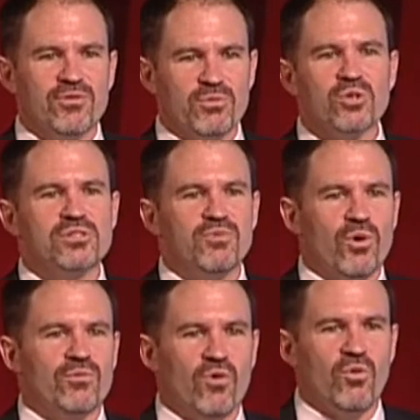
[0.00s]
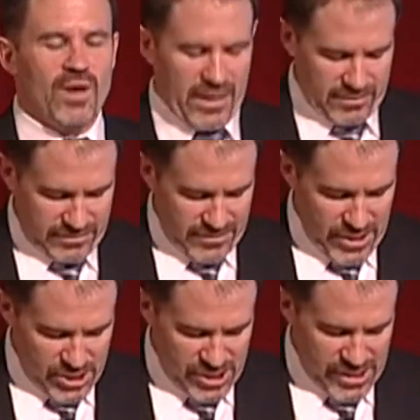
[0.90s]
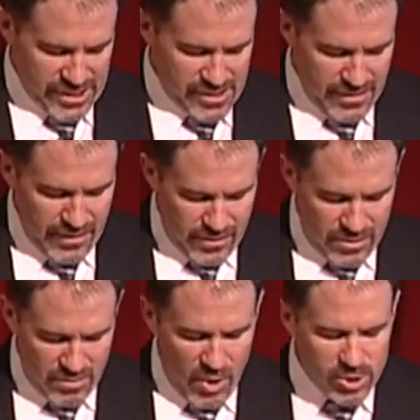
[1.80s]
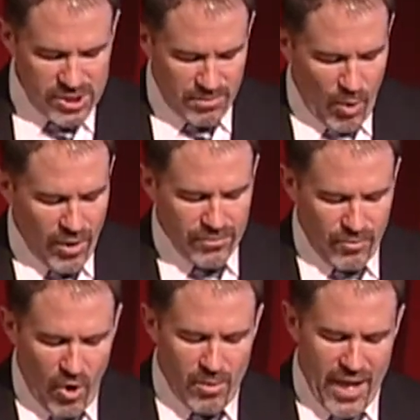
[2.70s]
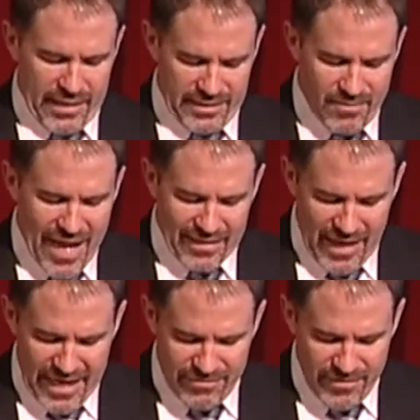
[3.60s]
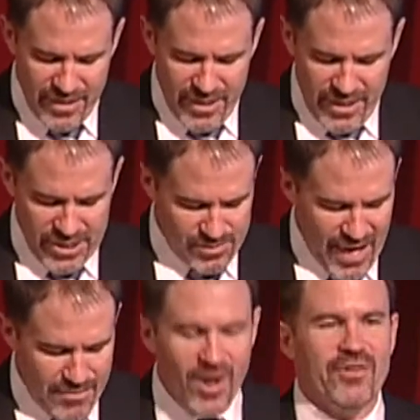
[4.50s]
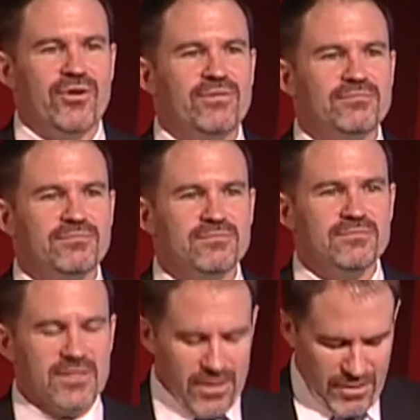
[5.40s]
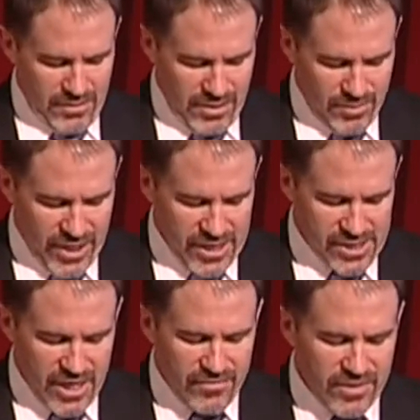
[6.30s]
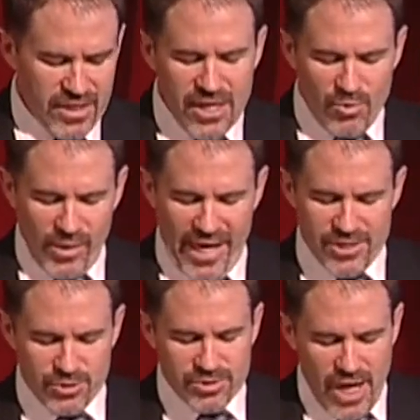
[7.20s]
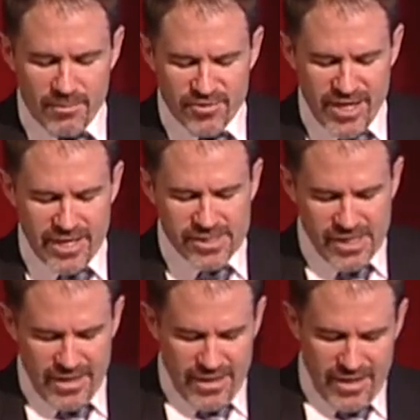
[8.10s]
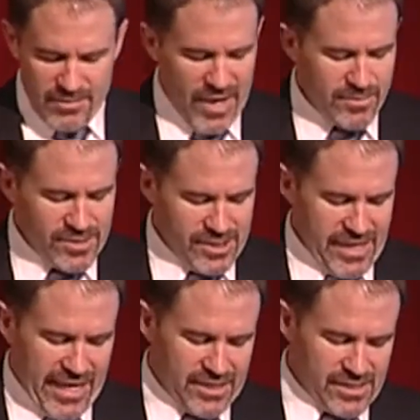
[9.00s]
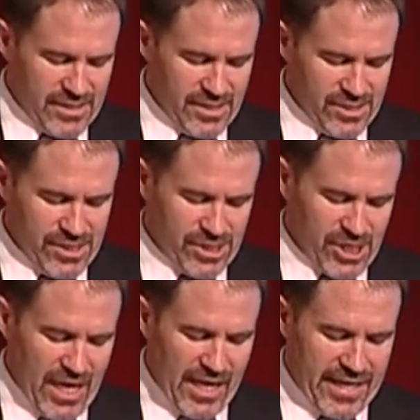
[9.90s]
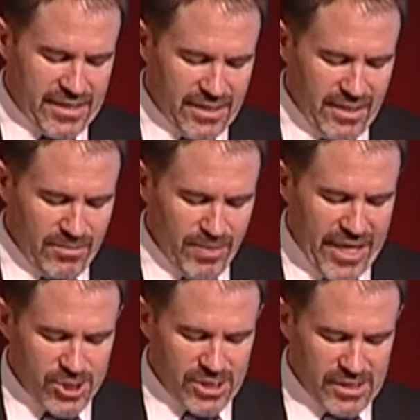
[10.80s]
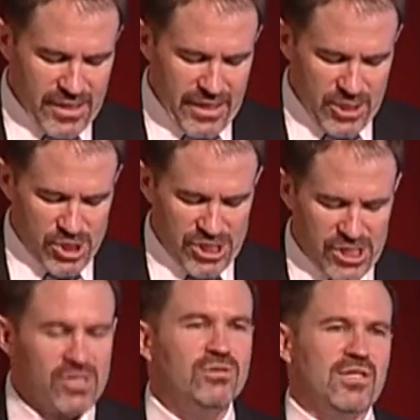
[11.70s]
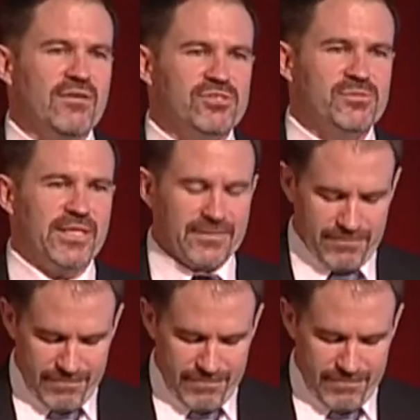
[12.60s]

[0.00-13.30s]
for the most important role model. She says, the most important role model in my life is my mother, because even when I do dumb things and make mistakes, she is kind, patient, and she still loves me.